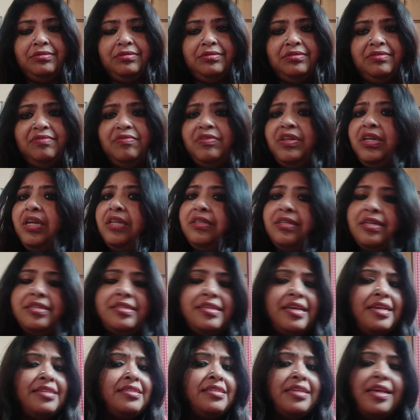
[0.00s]
Vinata
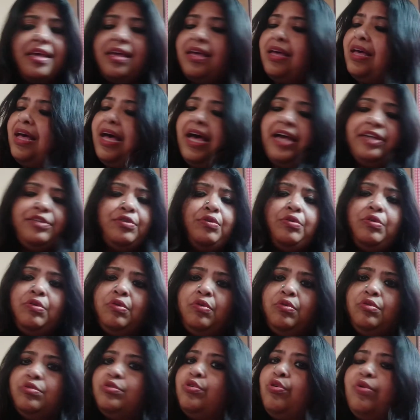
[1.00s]
says, "I don't know,
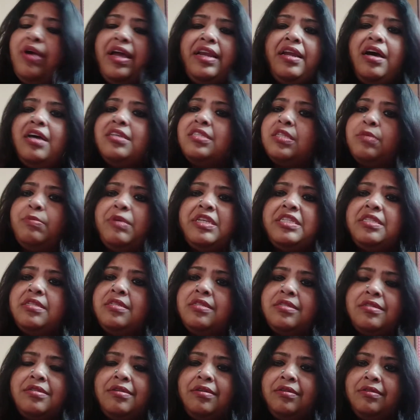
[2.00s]
go and ask my
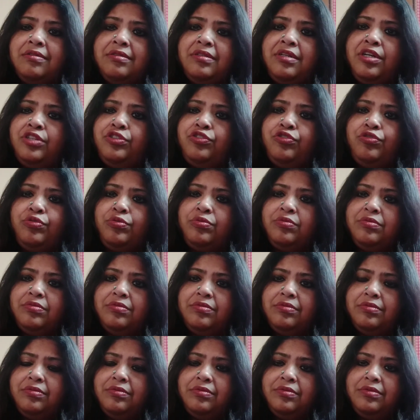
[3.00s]
sister, Kadru."
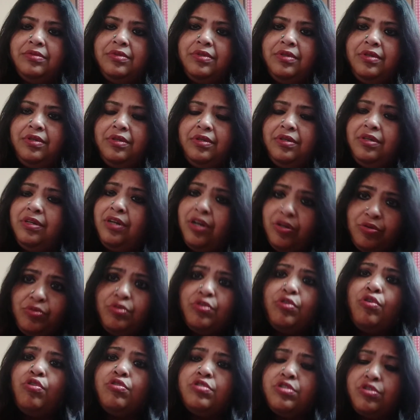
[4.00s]
Garud
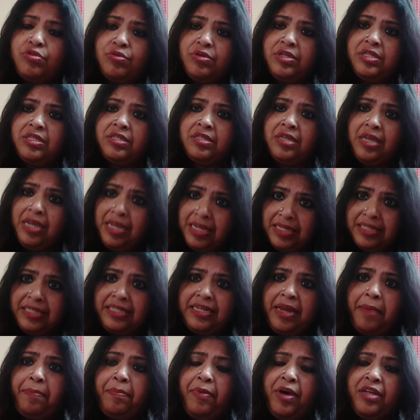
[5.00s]
goes to his
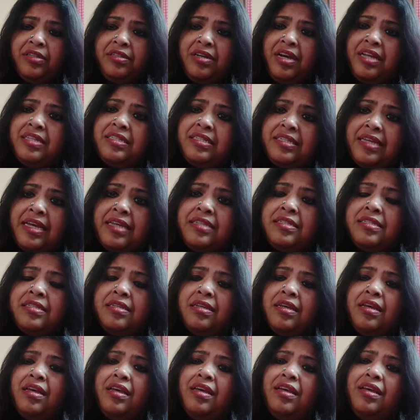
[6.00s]
stepmother and says,
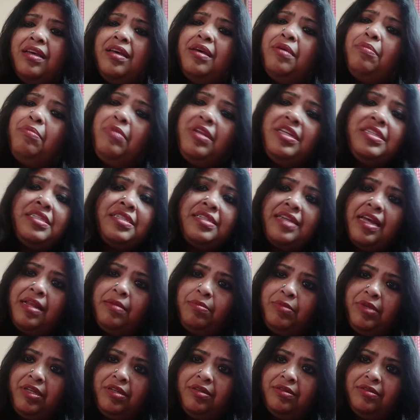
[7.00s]
"Please tell
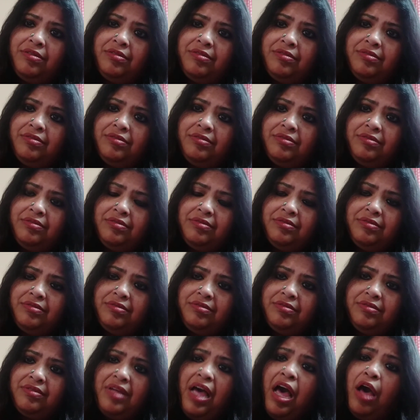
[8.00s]
me,
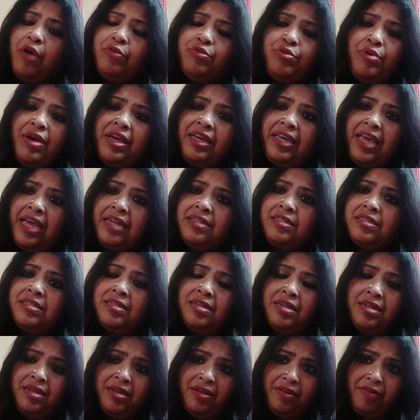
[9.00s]
how do
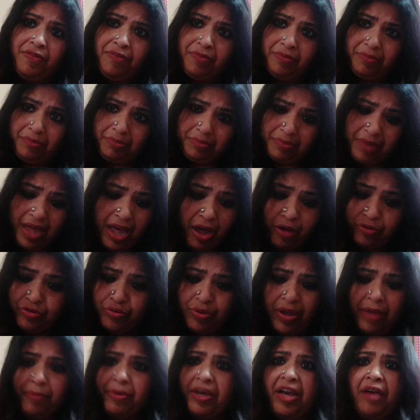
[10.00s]

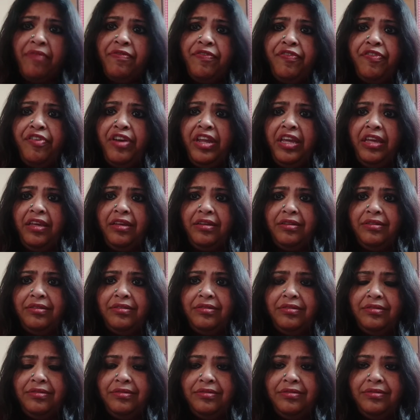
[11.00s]
I become free?"
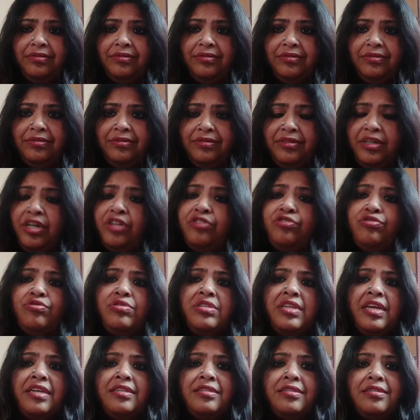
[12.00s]
Kadru
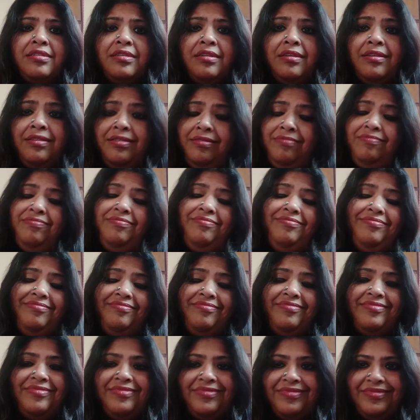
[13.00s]
says,
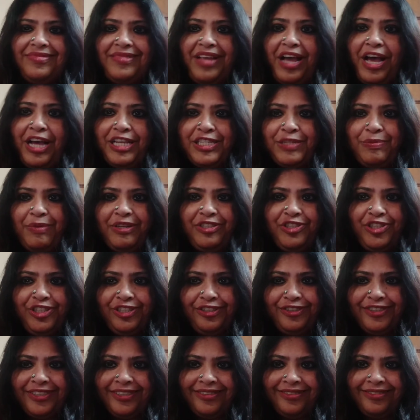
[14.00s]
"Ask my
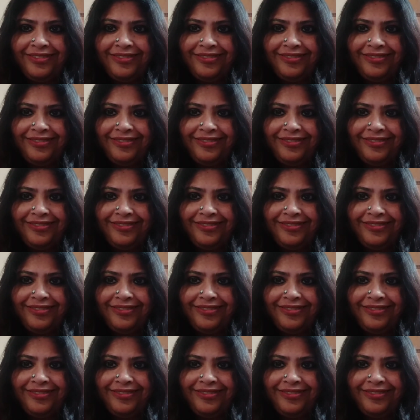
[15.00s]
children."